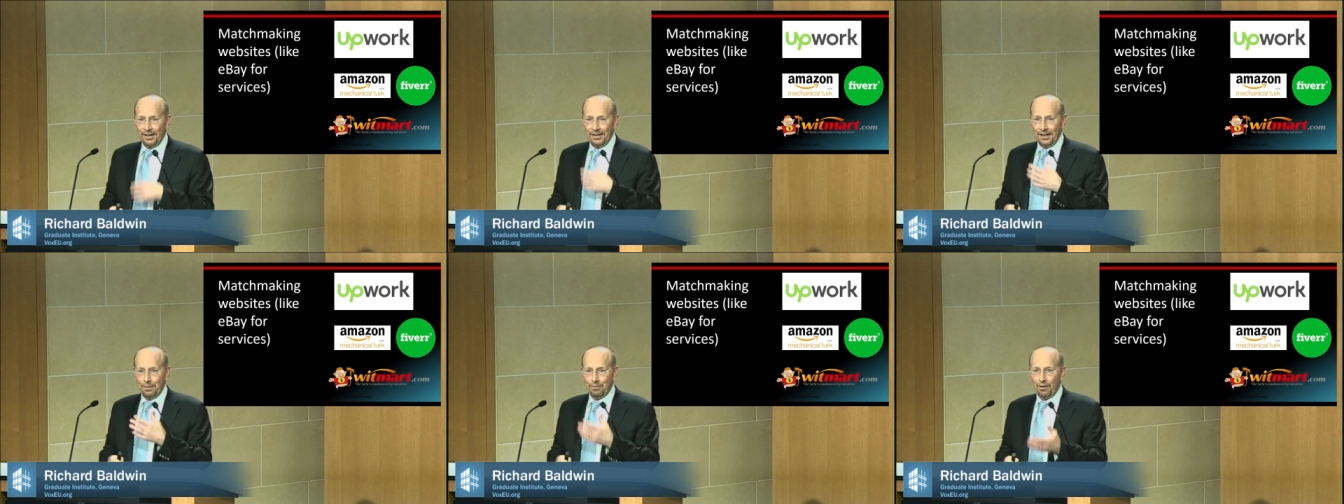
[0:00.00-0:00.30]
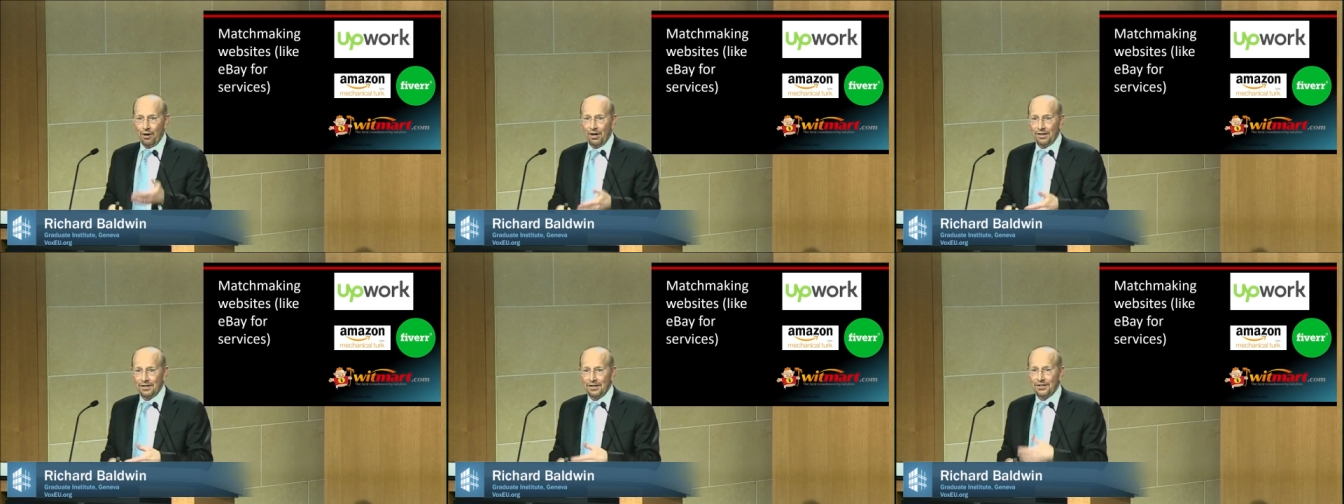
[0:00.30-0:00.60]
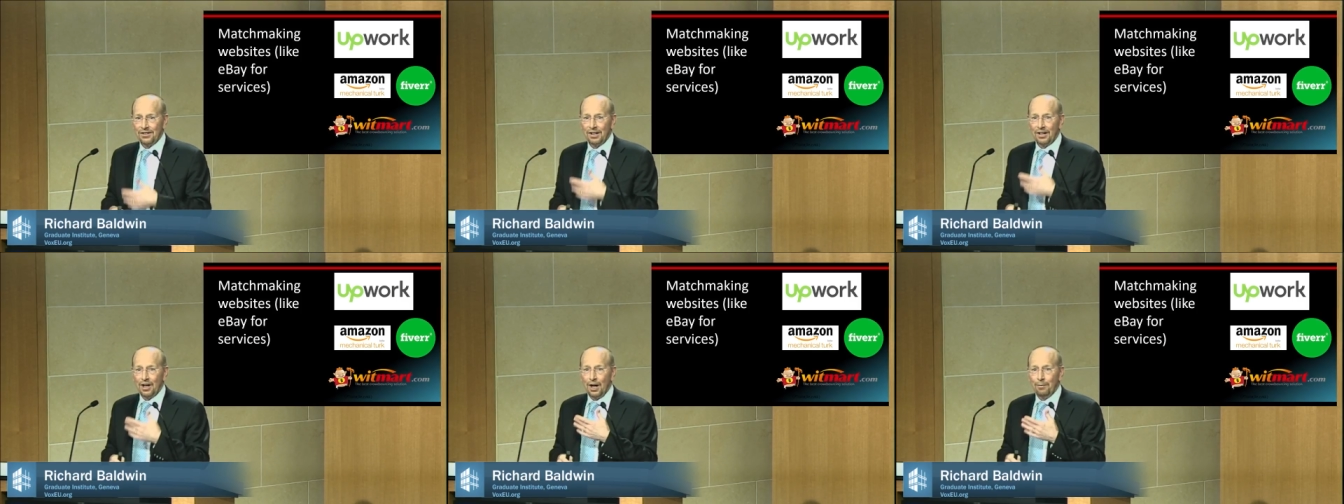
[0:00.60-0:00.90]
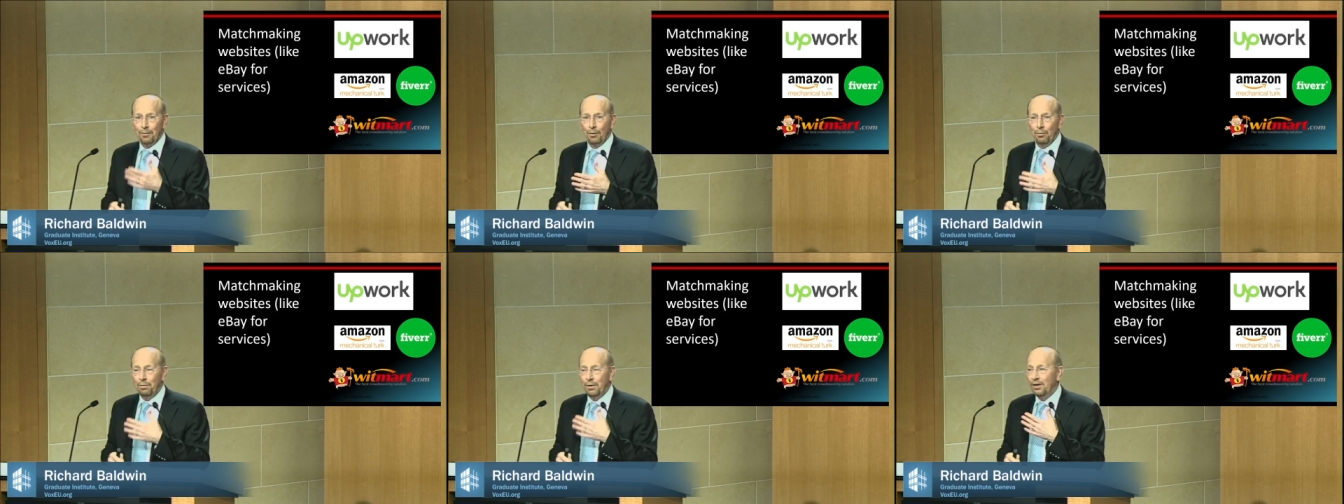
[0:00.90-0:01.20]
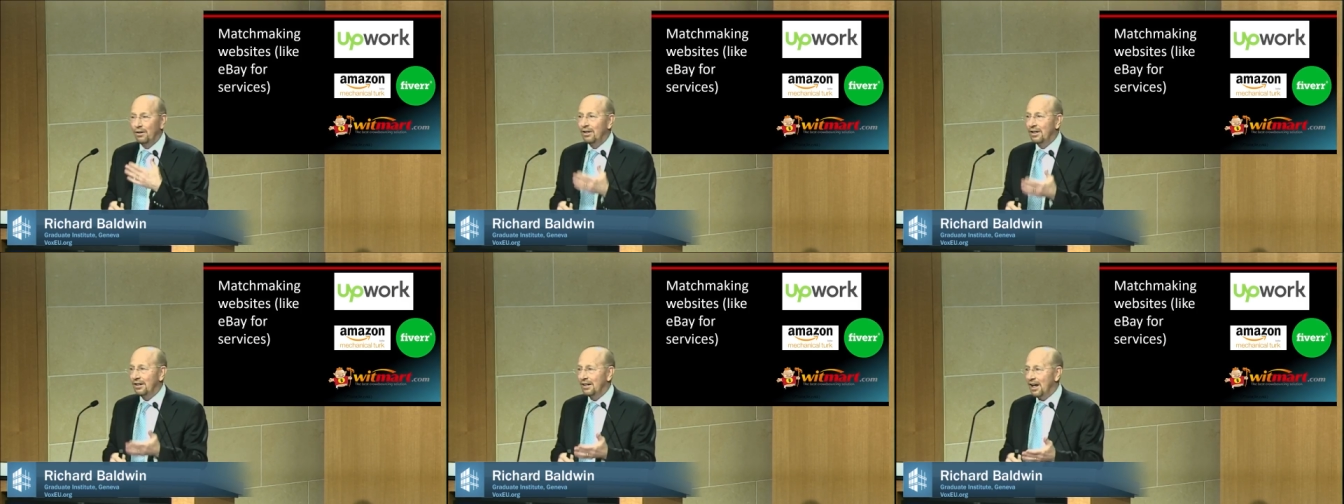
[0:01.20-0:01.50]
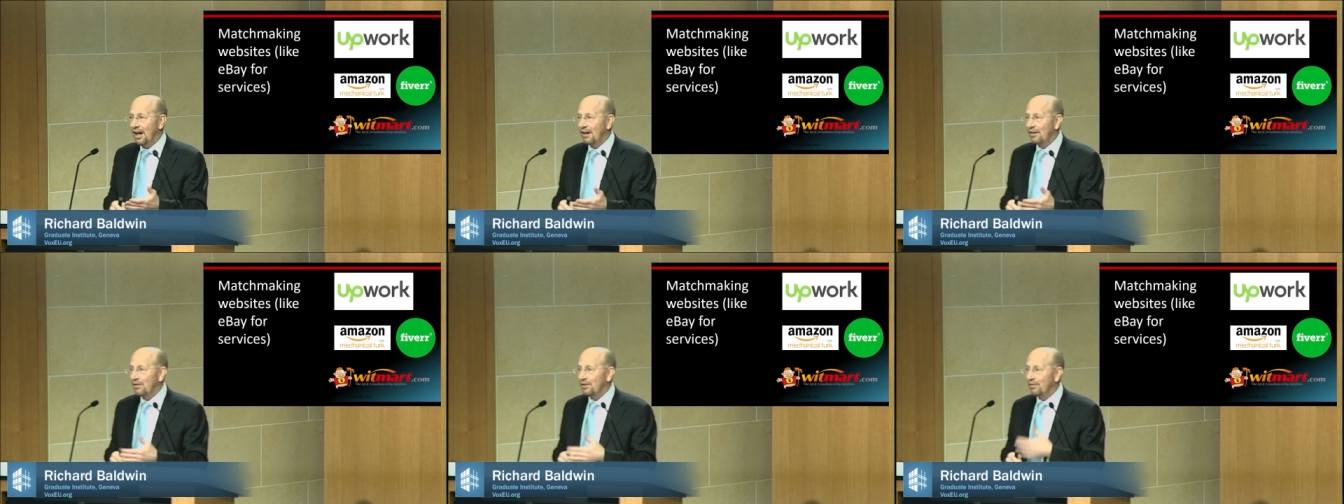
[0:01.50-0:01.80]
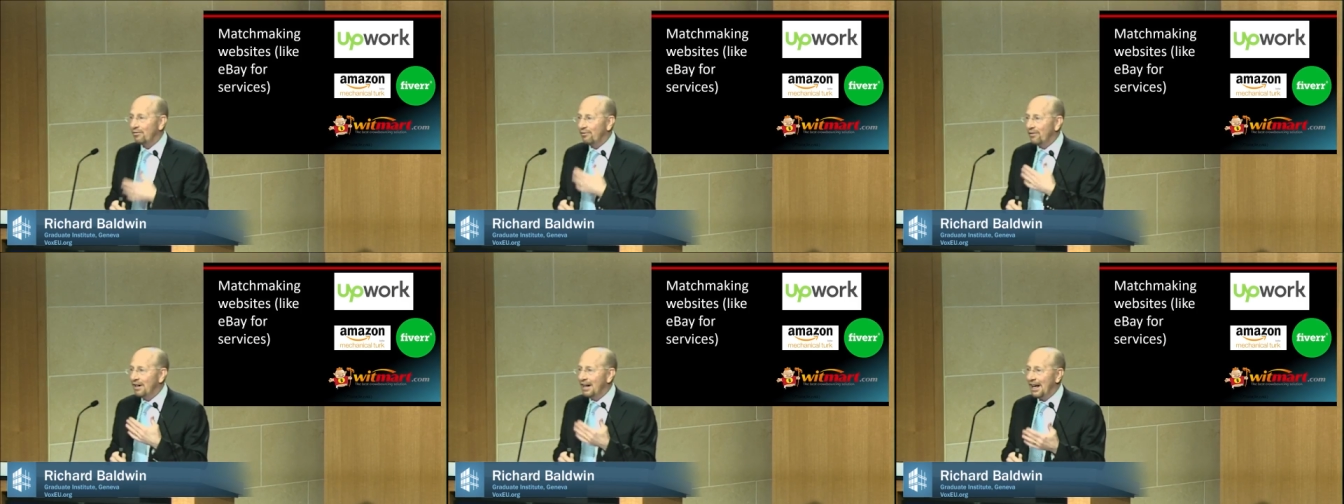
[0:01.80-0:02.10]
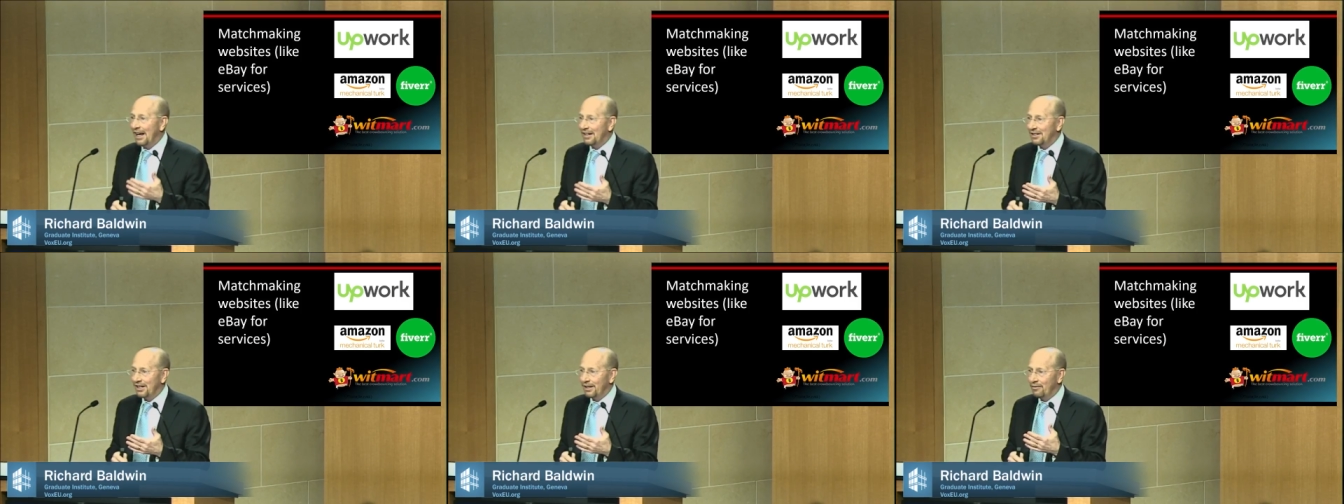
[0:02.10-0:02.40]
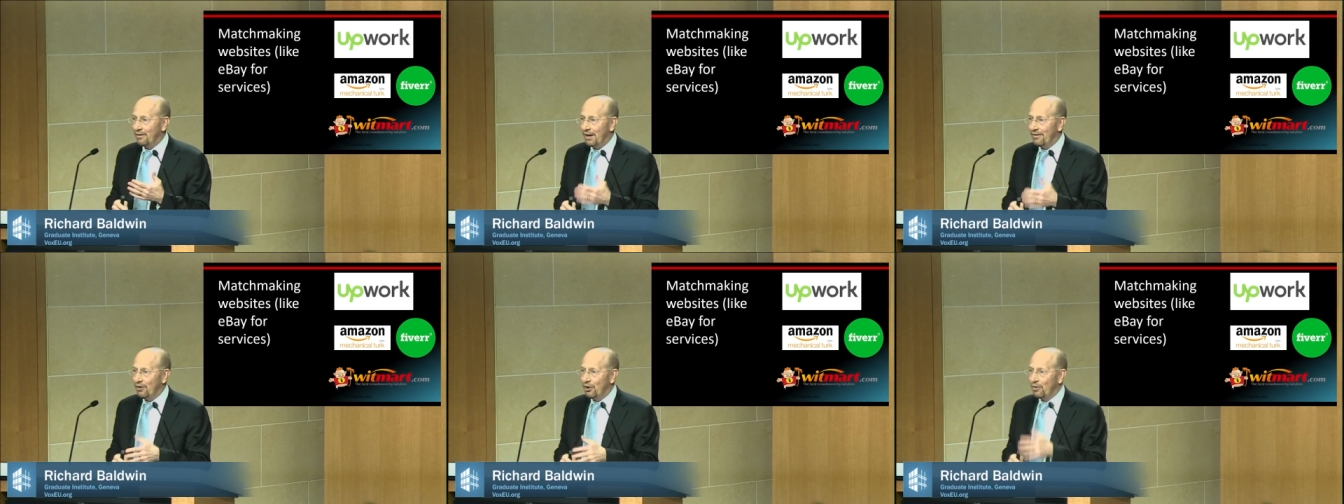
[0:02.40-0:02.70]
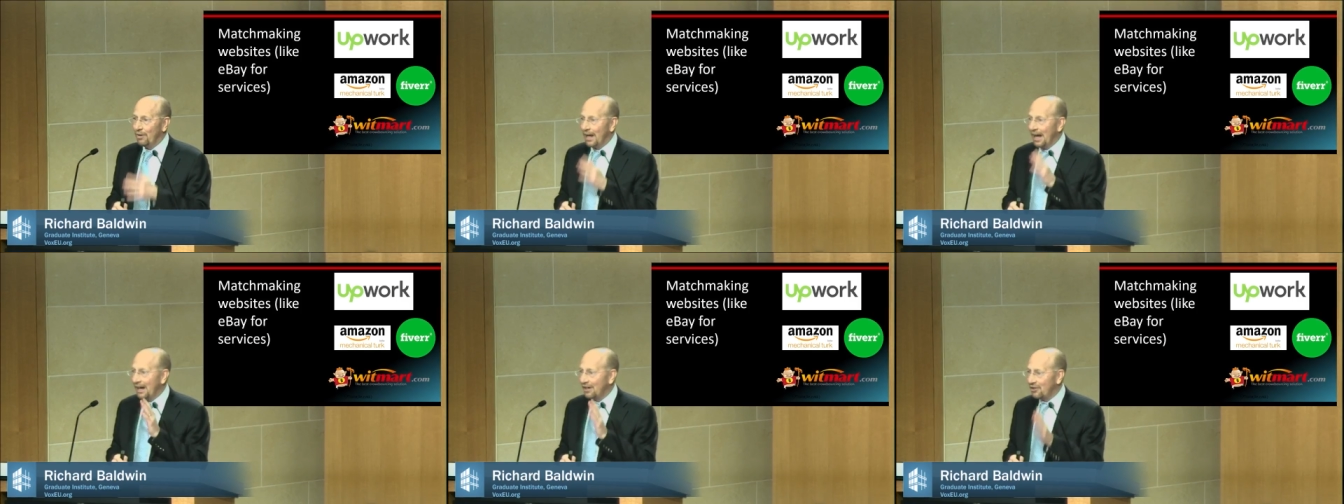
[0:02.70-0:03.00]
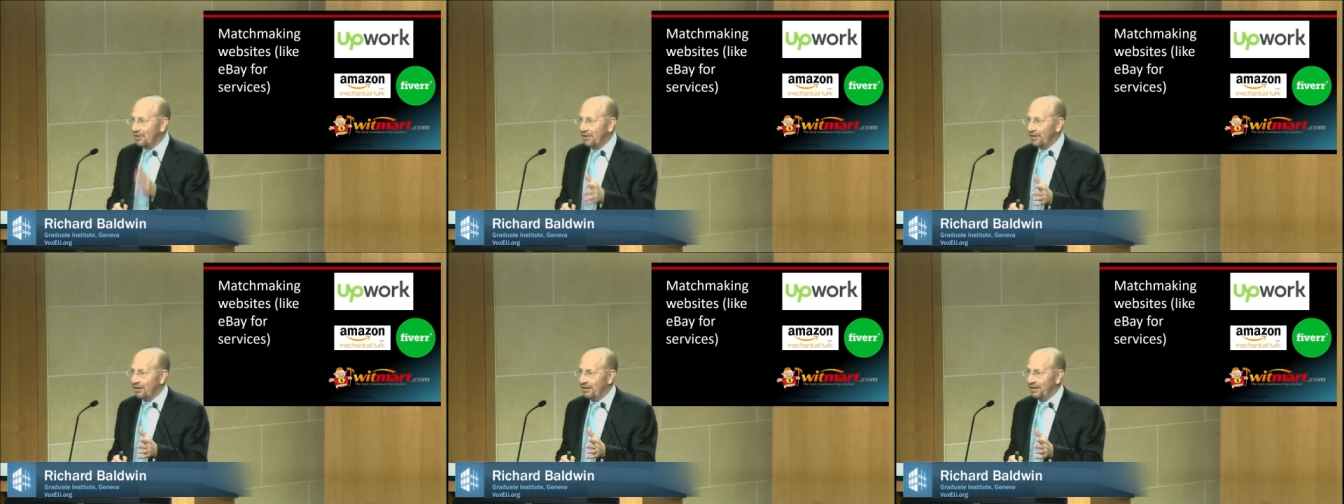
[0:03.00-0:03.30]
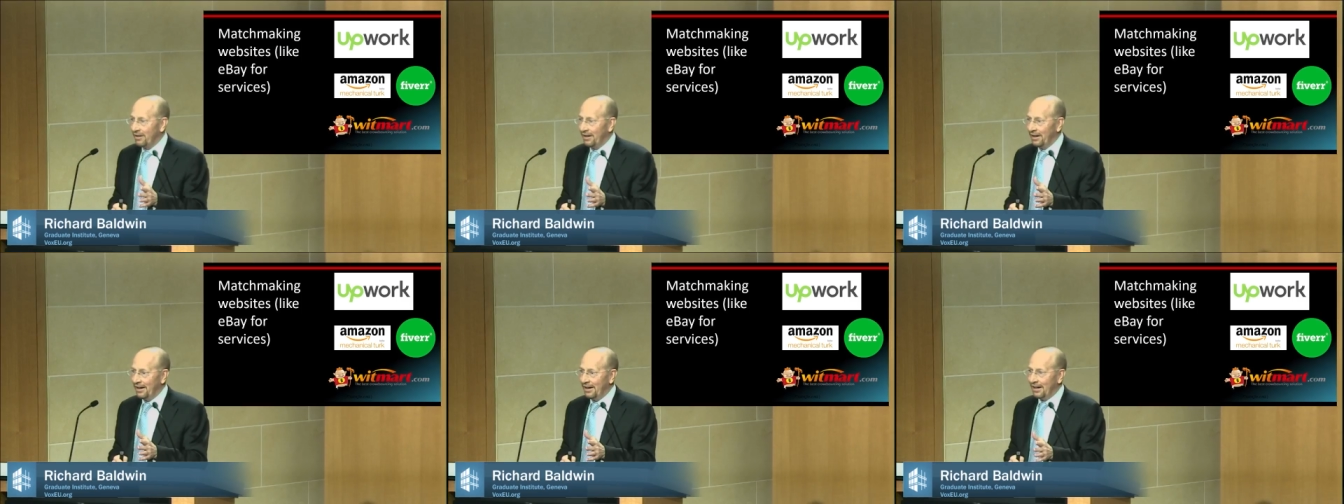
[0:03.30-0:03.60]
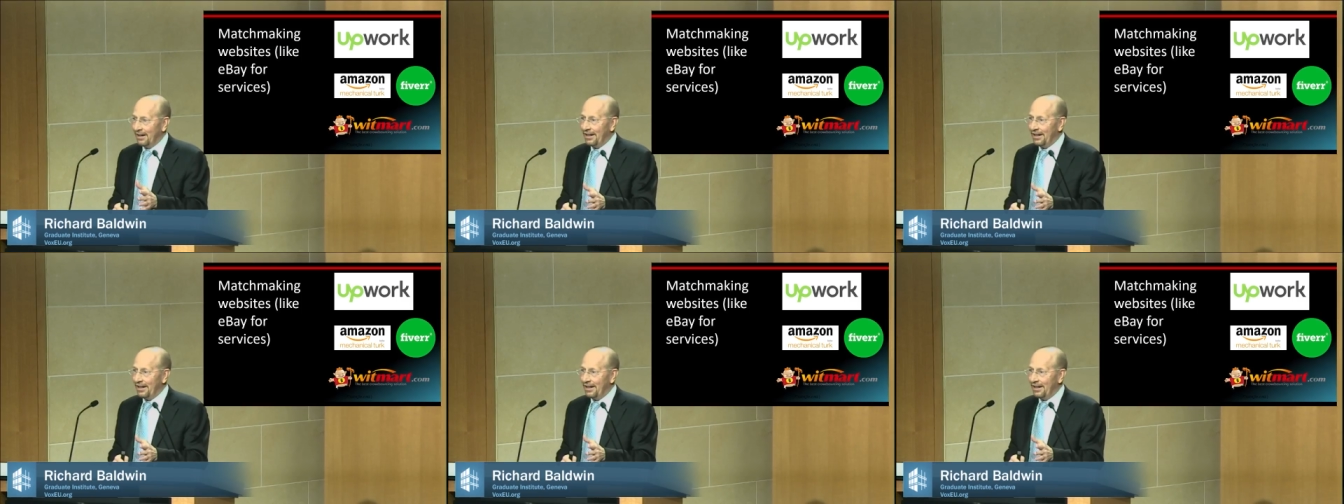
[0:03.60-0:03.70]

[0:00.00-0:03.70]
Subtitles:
They processed a couple $1 billion of freelancing revenue last year.